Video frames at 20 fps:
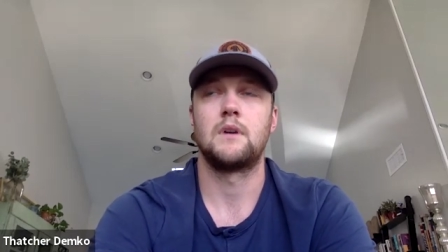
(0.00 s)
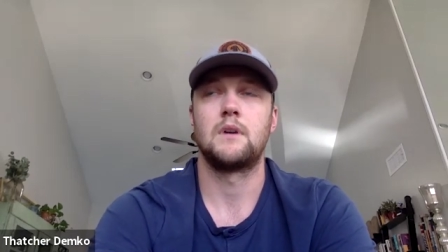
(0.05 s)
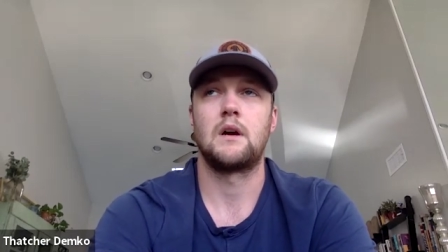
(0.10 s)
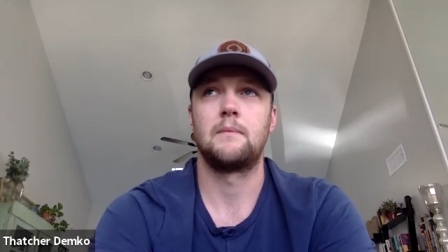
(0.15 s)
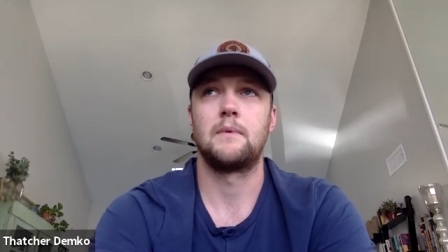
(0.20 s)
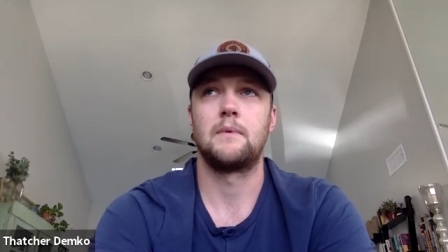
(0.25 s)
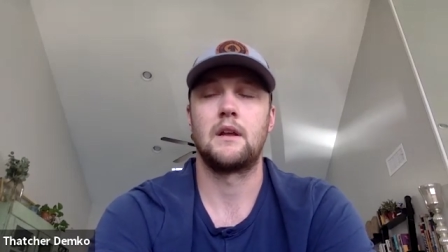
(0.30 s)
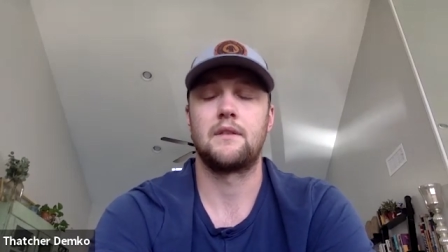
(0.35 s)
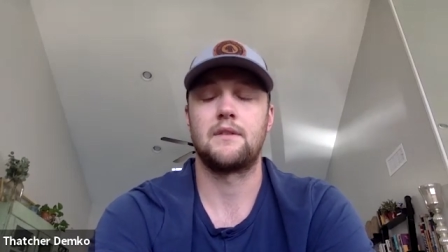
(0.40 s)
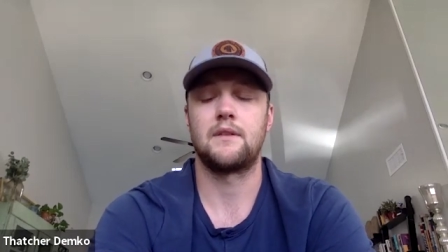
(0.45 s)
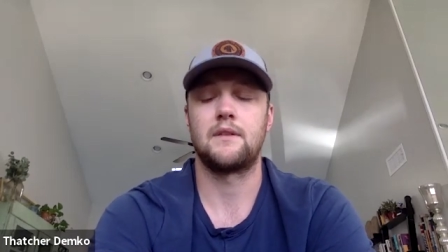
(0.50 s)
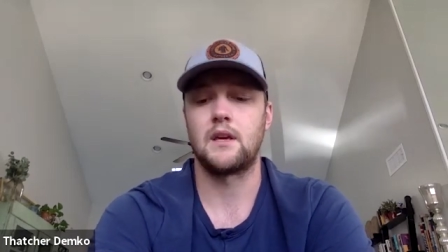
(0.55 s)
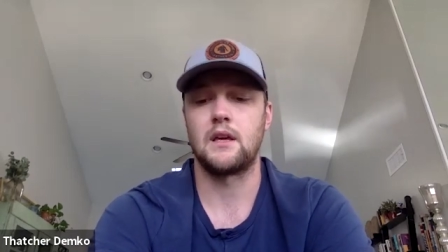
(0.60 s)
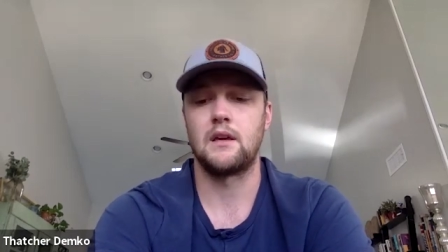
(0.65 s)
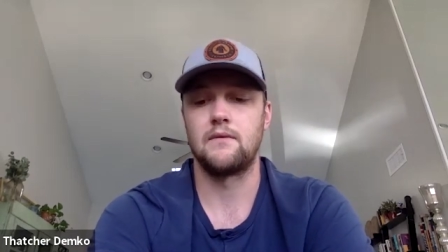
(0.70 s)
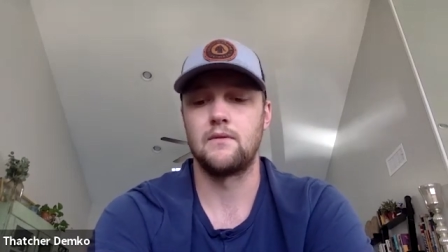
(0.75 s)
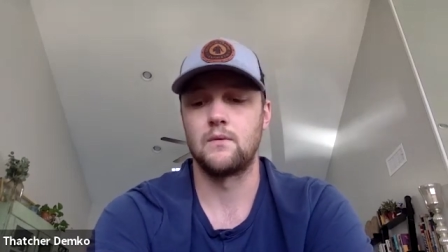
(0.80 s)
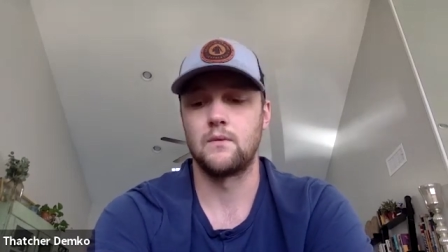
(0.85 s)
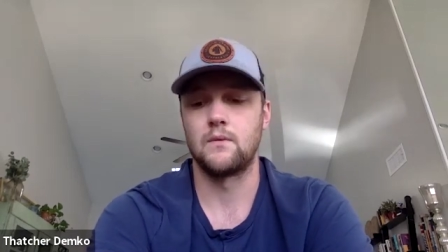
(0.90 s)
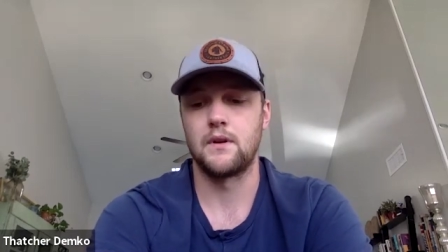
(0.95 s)
I mean, I think
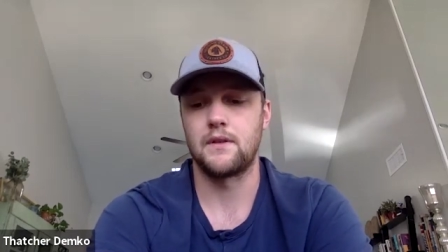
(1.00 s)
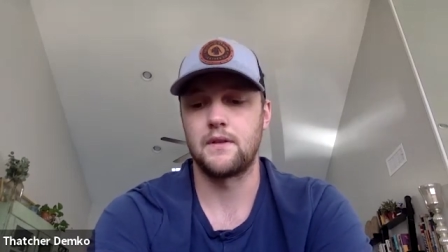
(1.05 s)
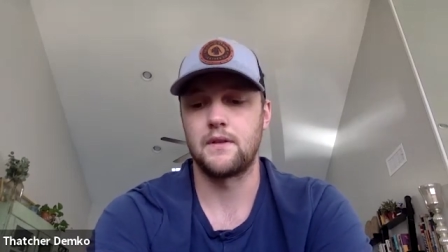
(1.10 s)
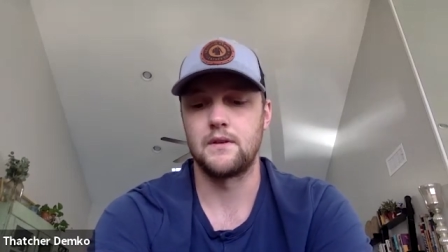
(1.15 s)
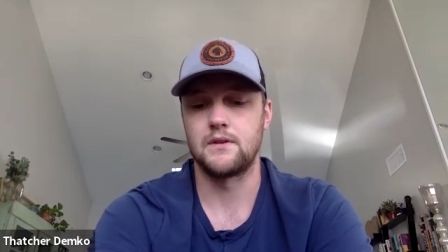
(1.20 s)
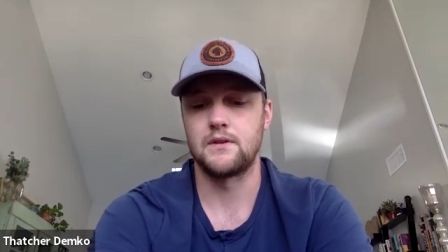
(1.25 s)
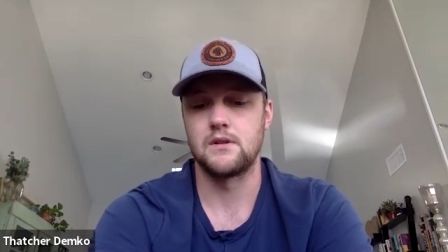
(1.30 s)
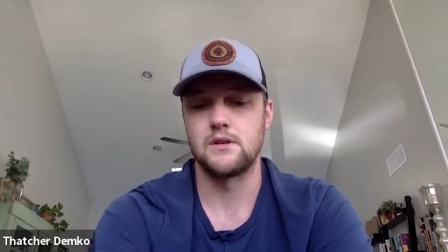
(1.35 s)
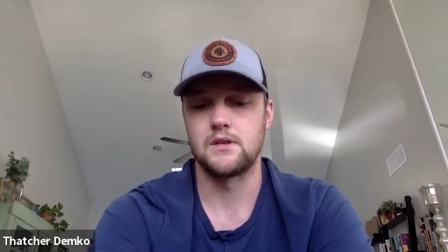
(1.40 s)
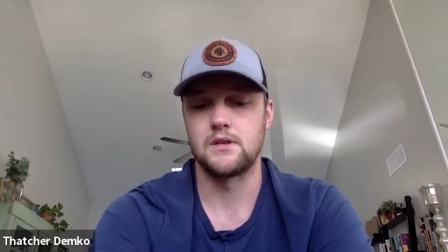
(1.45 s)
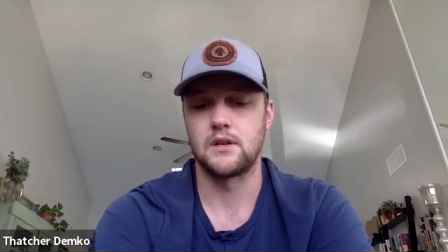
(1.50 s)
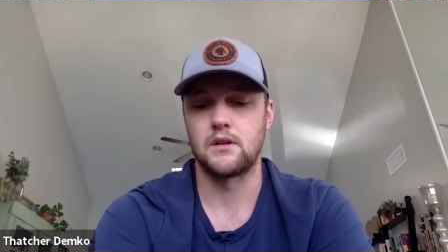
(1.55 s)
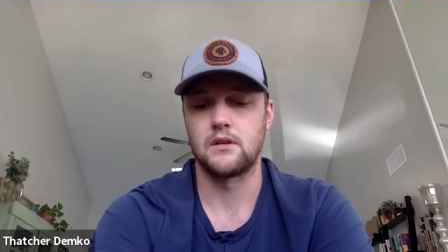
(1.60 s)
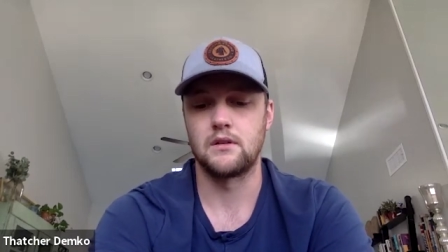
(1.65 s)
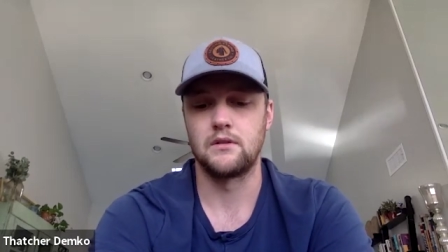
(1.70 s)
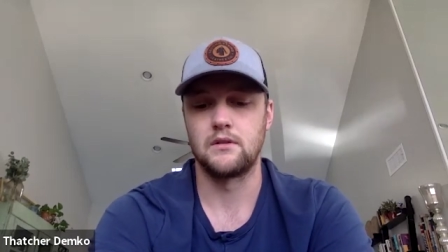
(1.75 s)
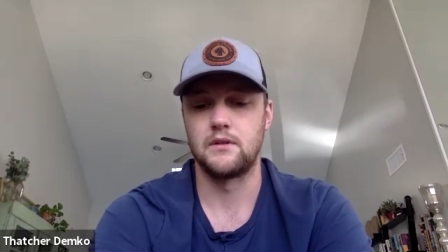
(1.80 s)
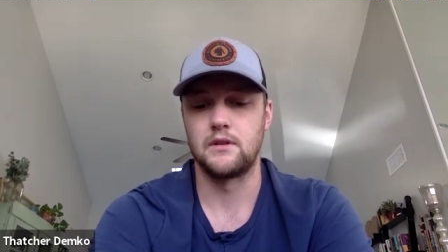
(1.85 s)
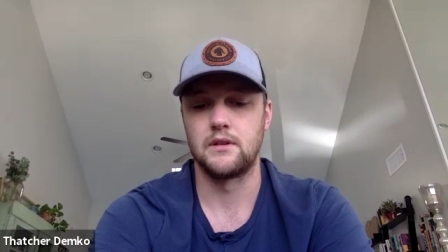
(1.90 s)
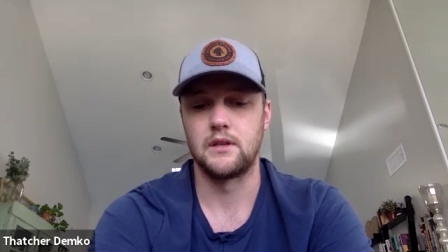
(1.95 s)
even with injuries
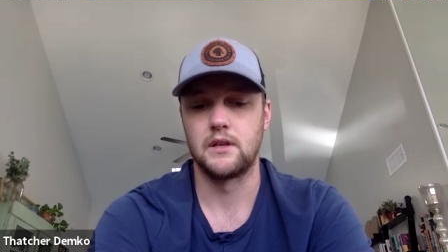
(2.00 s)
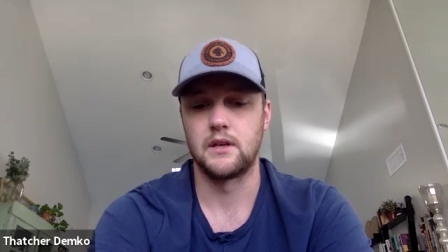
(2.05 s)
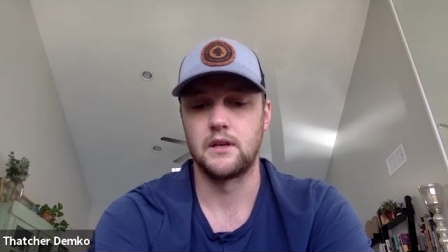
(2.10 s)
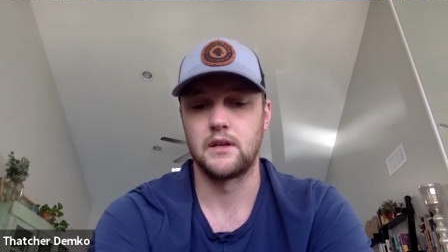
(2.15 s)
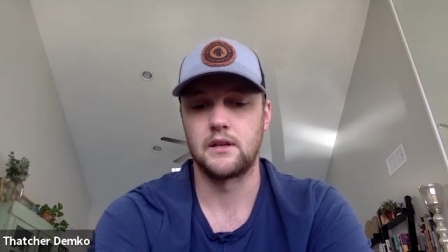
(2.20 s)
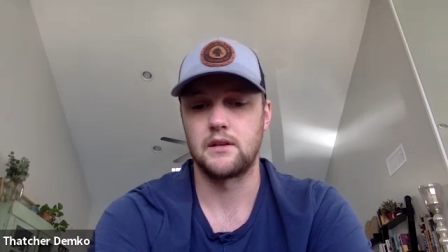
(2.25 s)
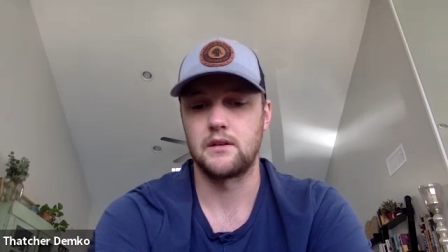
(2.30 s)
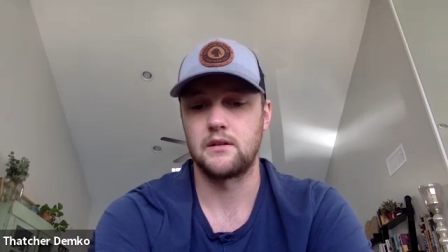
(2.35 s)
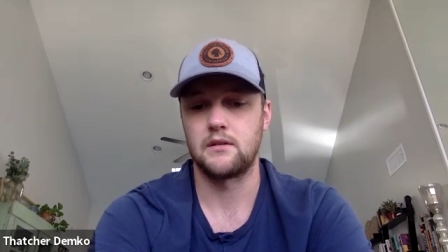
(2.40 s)
included, like